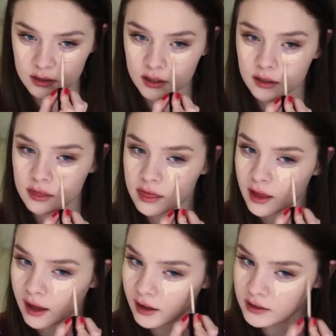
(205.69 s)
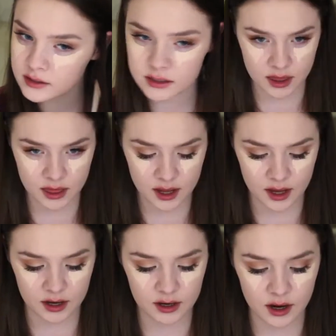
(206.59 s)
Like that. And
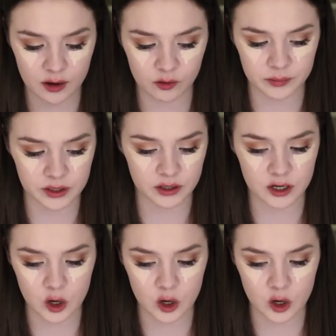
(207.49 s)
then I will be